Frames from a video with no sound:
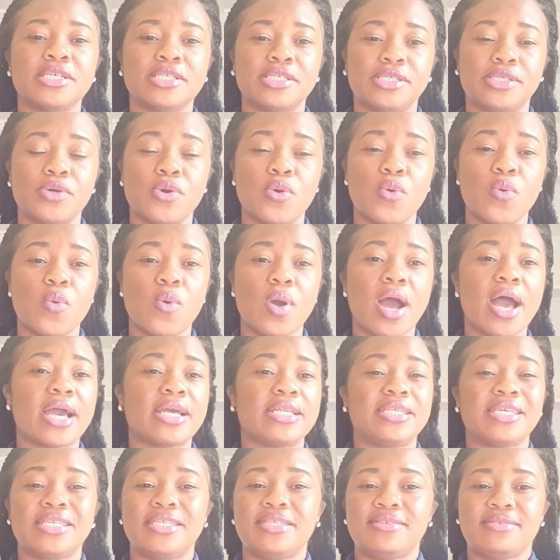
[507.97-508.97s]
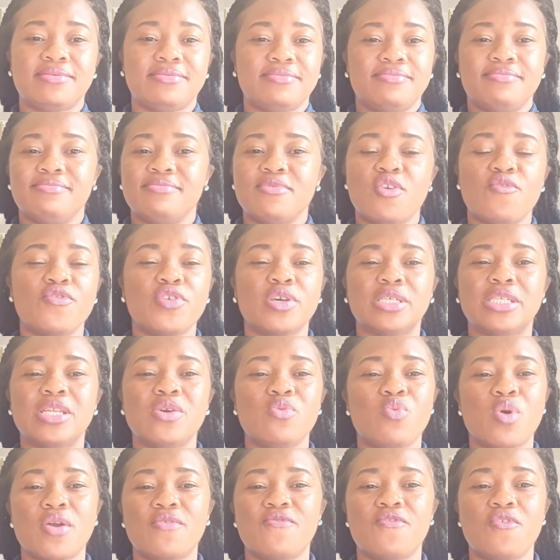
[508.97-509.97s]
So I did obviously
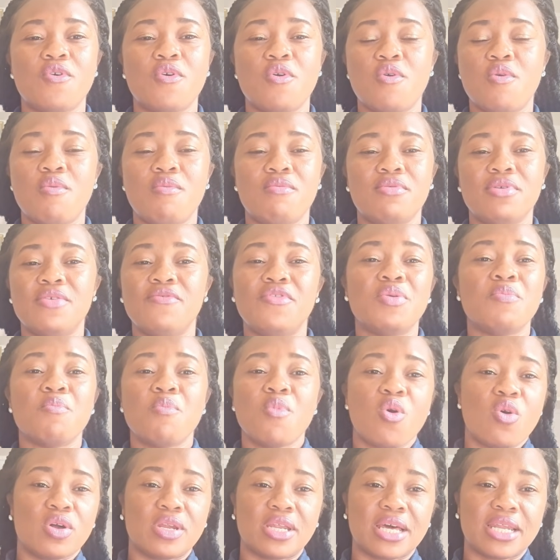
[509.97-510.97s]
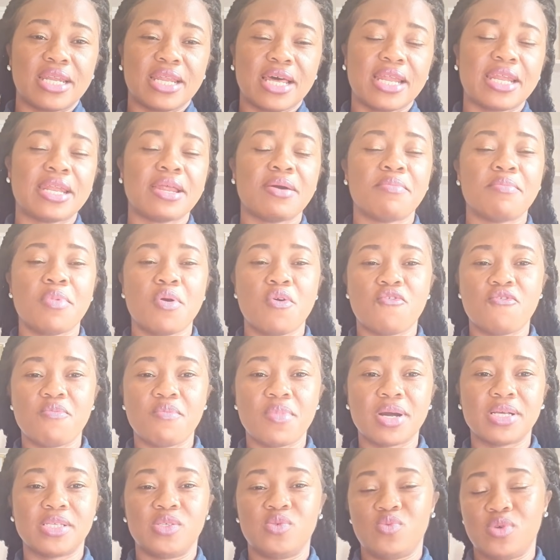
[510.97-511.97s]
work for even more than that number of
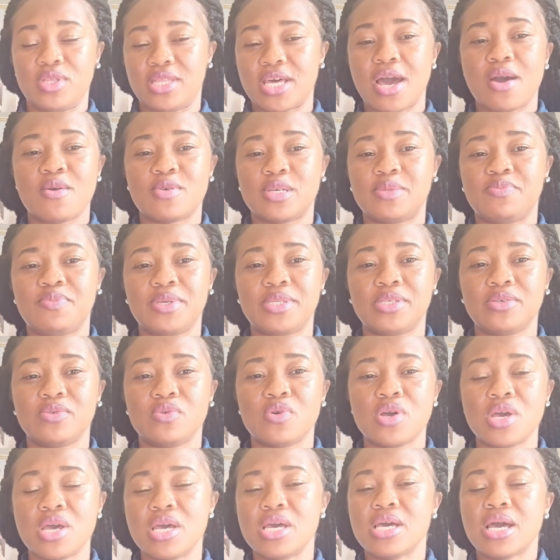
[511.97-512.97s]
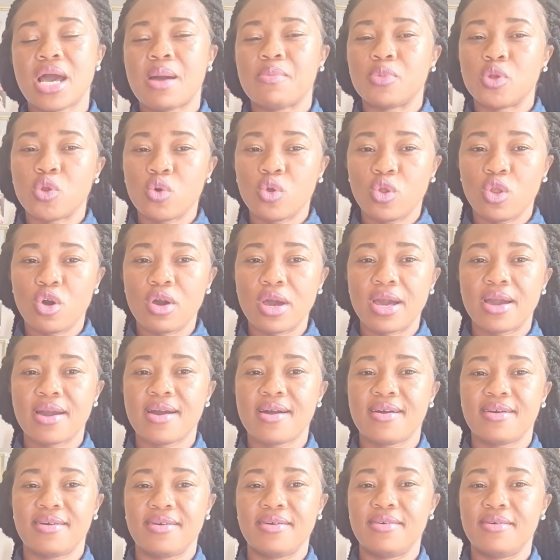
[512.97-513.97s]
months with that hospital. I'm no
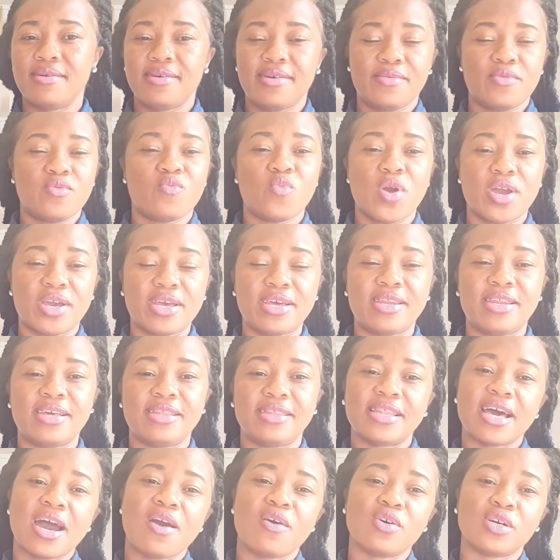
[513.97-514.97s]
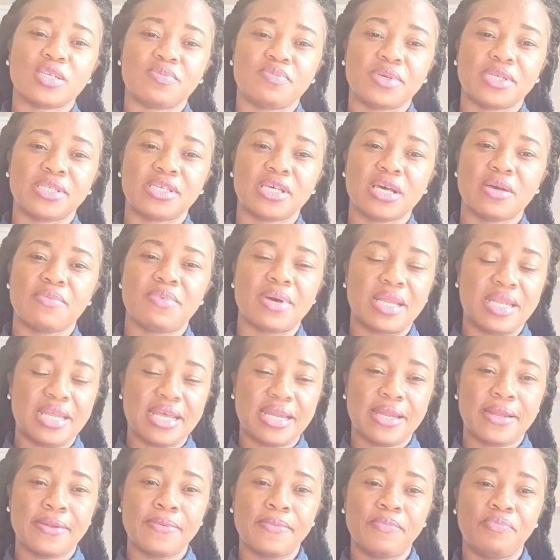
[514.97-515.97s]
longer working in that hospital, but
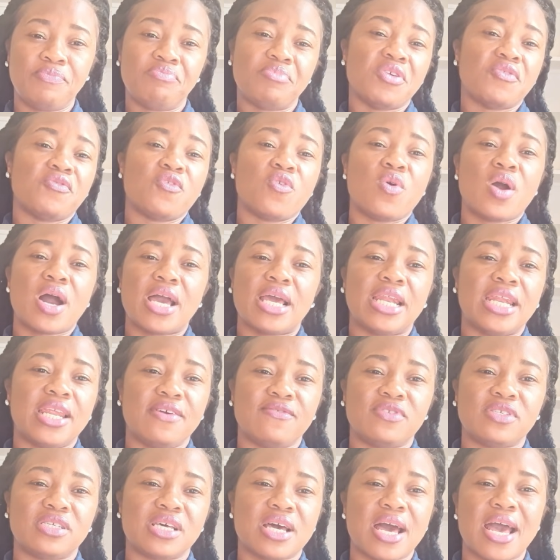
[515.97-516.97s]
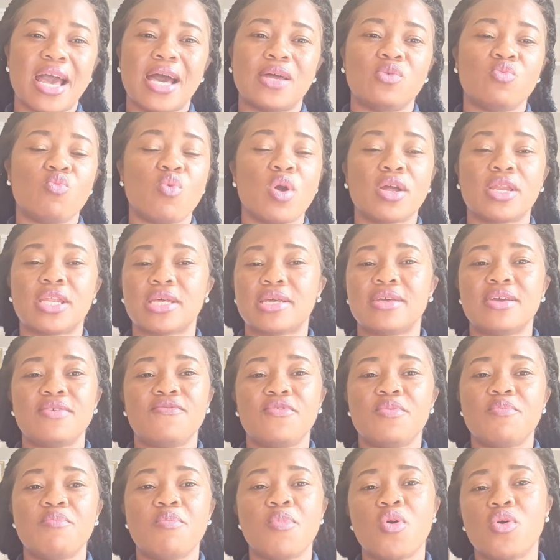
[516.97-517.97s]
then before I left, I had worked
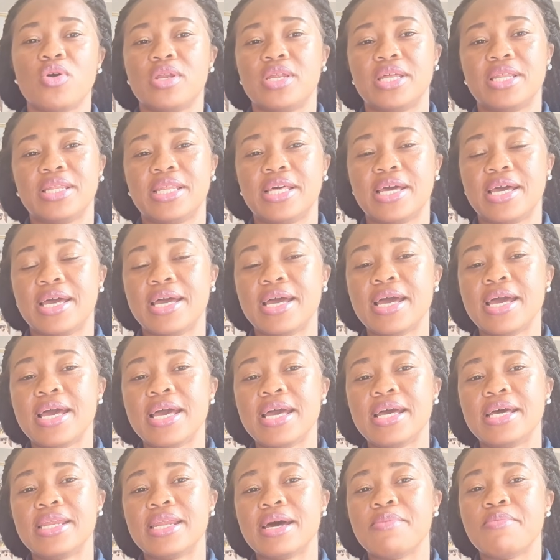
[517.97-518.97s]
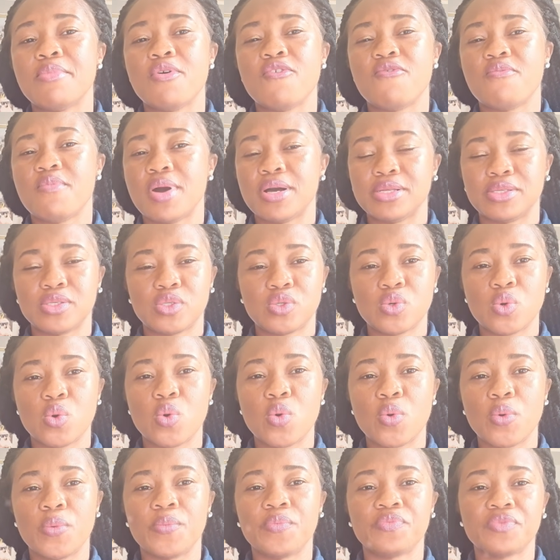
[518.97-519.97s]
even more than the number of months,
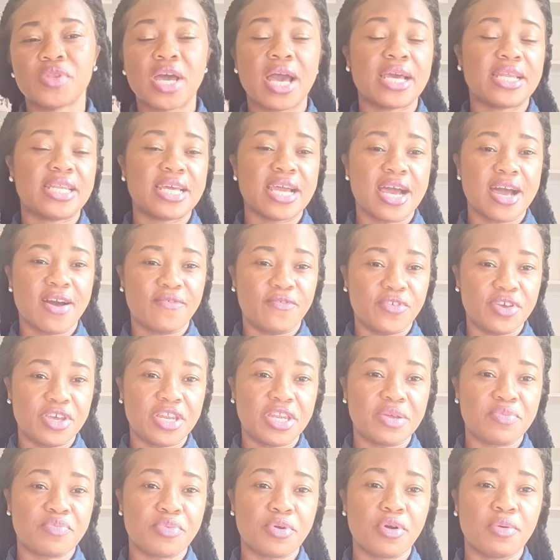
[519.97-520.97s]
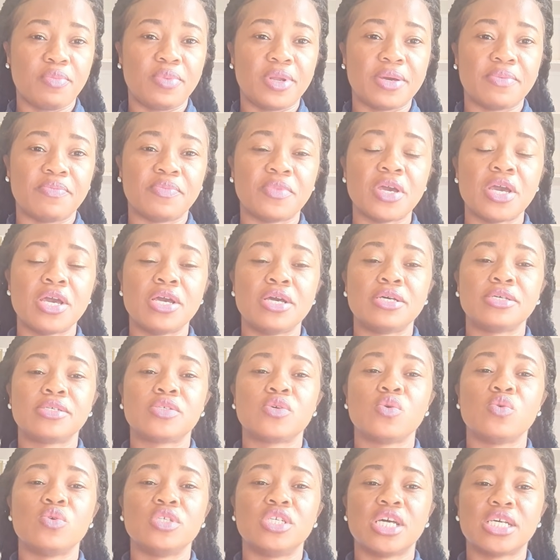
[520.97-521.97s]
so I didn't have any problem.
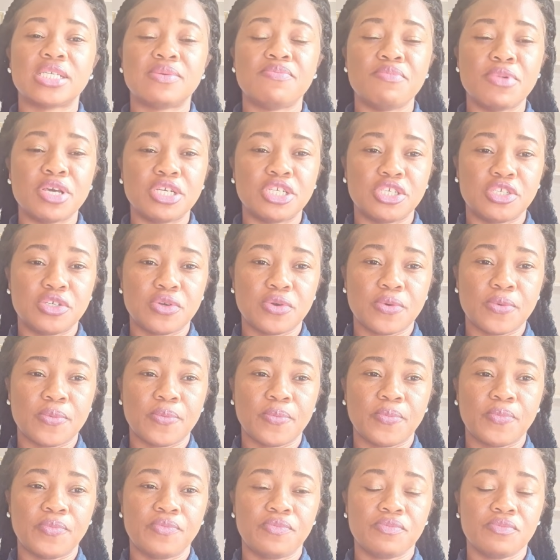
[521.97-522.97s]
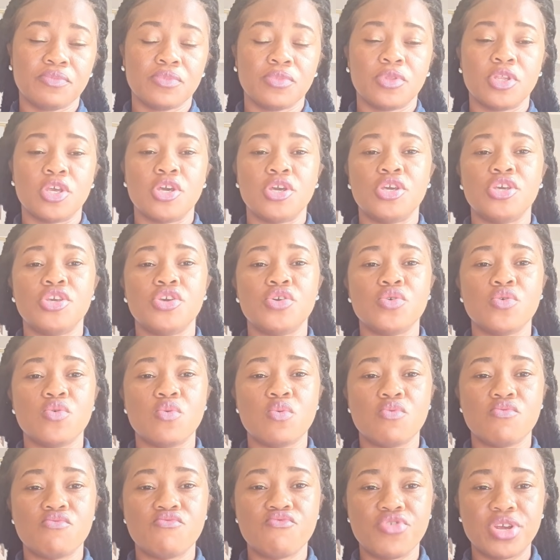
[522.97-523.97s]
So just make sure
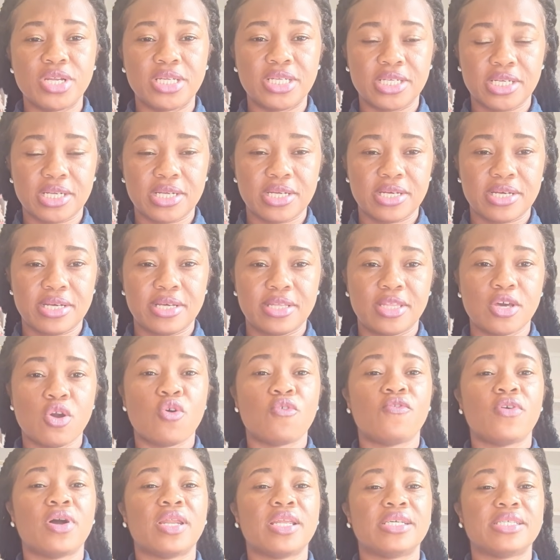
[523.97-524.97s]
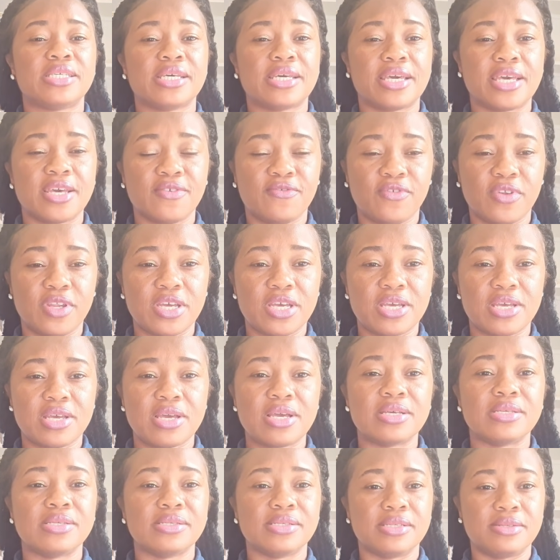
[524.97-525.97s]
you read the offer letter carefully
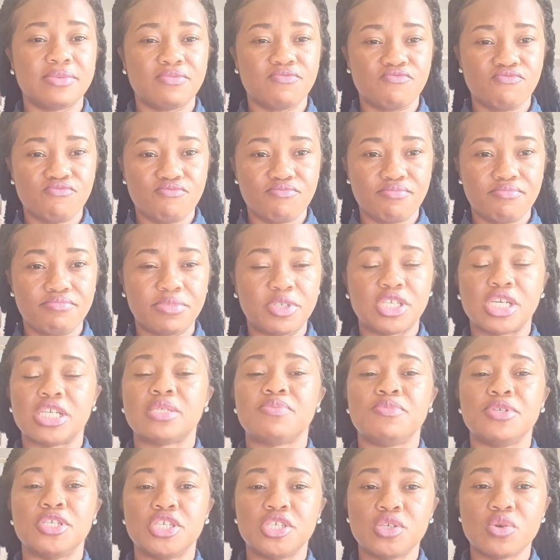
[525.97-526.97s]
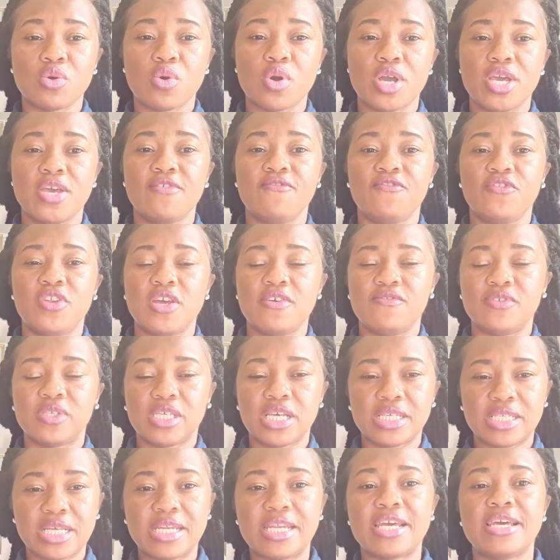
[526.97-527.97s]
and just be sure if they've
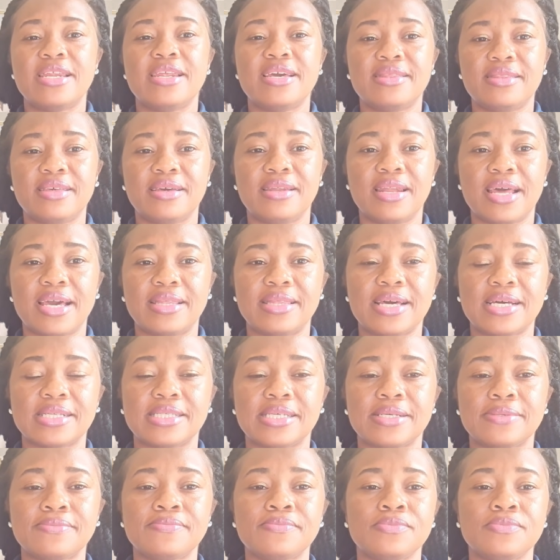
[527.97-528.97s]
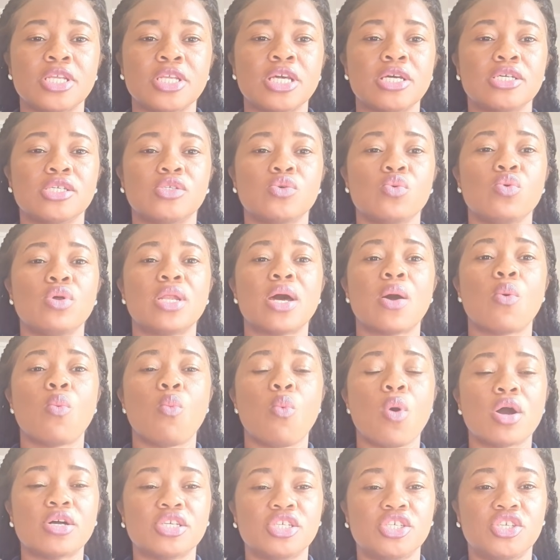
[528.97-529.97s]
stated anything like that, so that
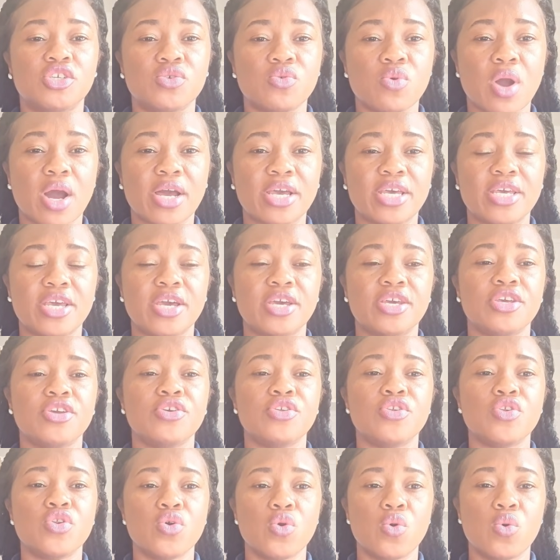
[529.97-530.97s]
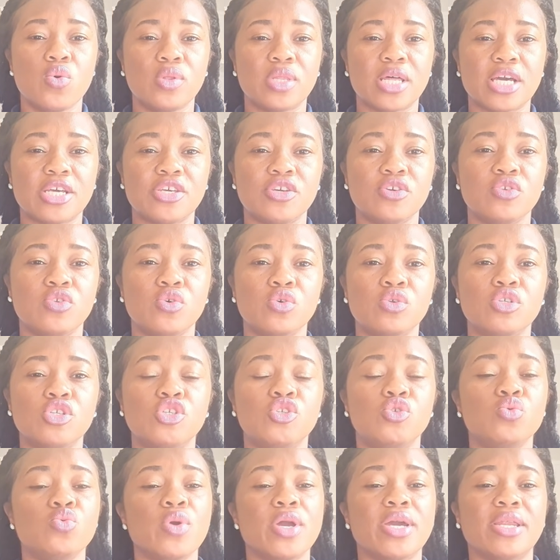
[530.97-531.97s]
once you are here, you know that you
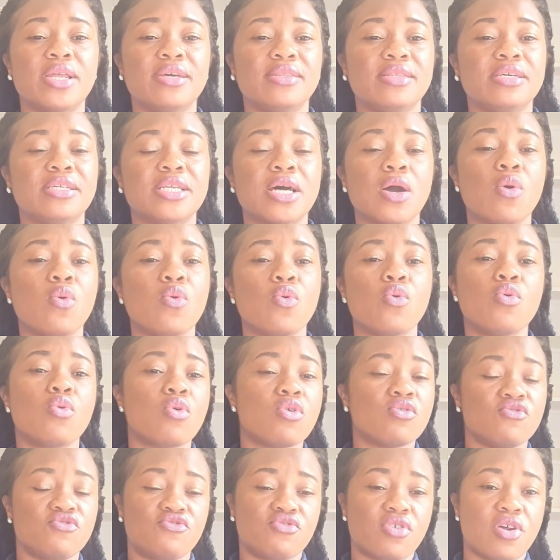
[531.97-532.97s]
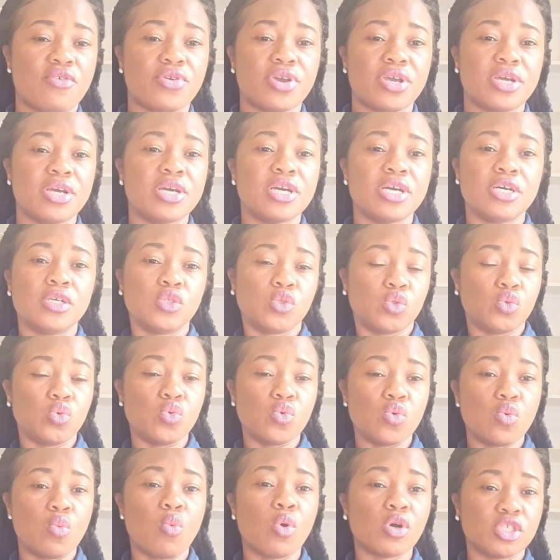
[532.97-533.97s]
don't do anything that will go contrary to
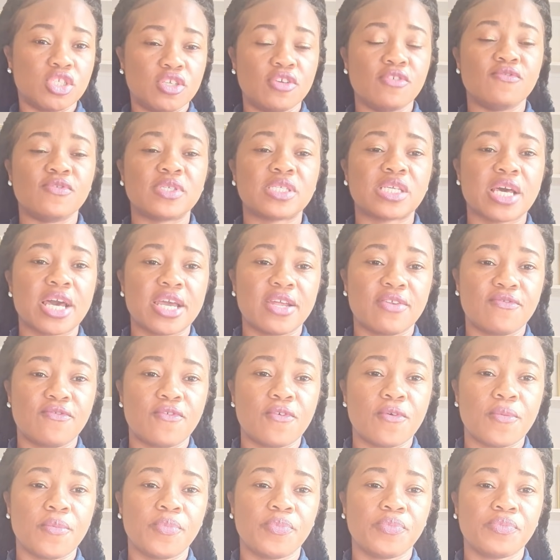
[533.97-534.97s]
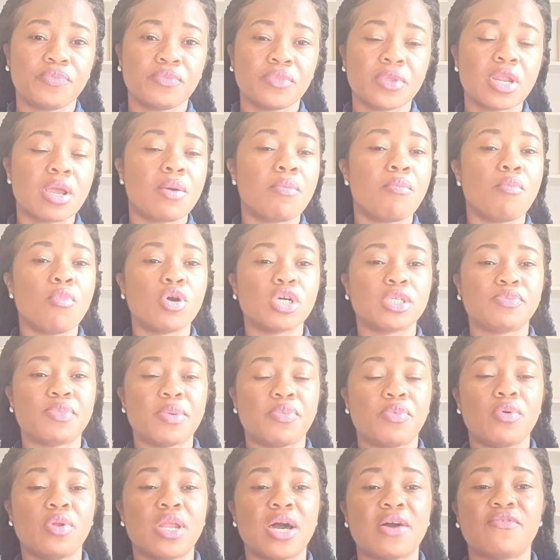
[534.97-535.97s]
what you signed for. Most
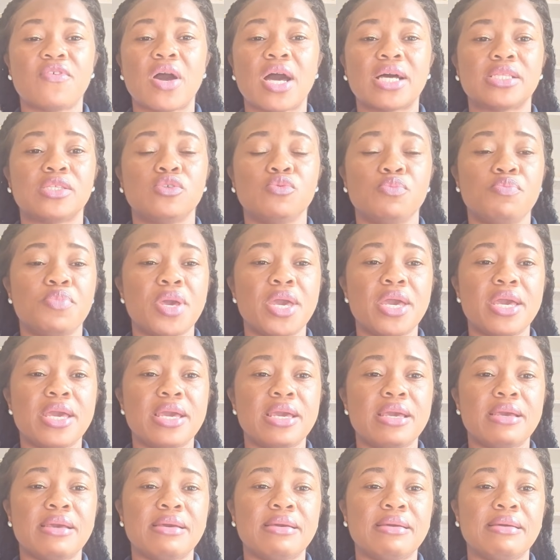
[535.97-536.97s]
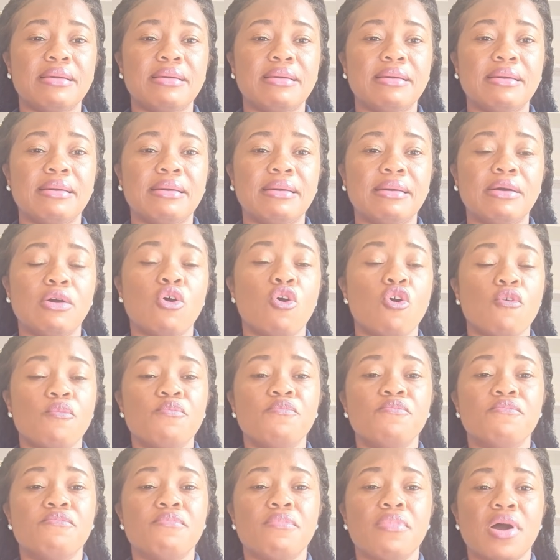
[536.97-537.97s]
people have had to pay,
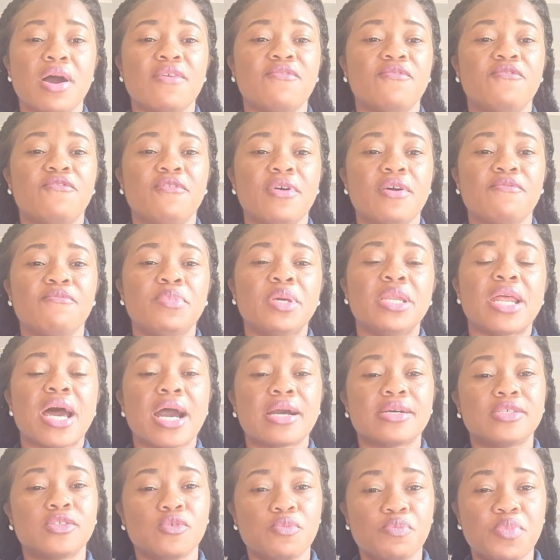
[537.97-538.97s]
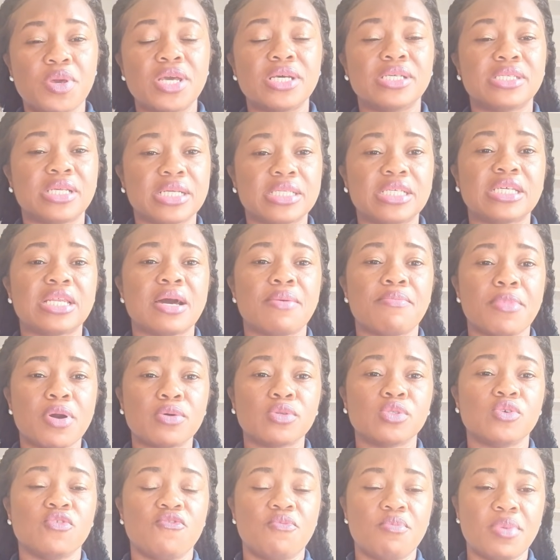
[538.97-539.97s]
or have been asked to pay a certain
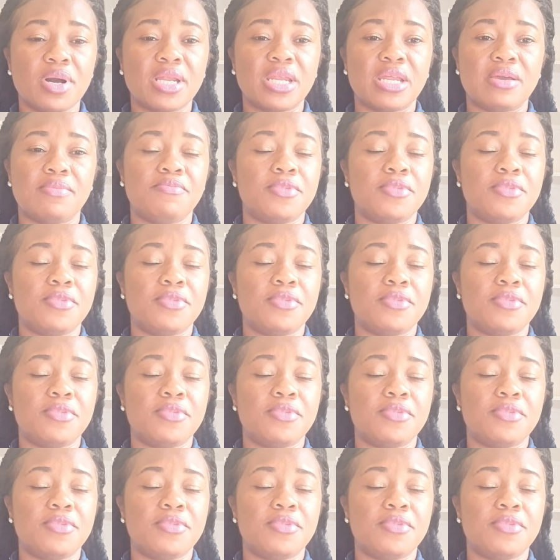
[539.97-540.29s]
amount of money